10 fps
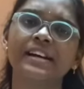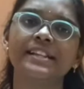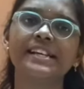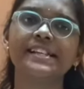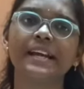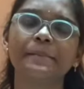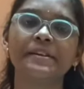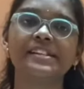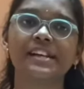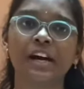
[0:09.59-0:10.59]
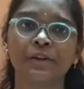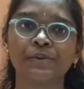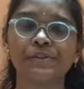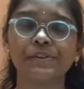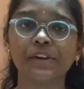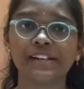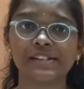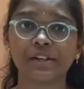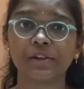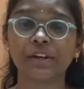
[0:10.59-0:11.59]
These statements are used to
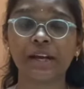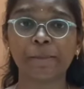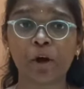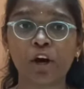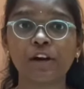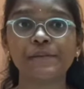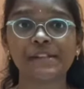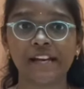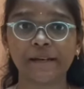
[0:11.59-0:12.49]
execute a block of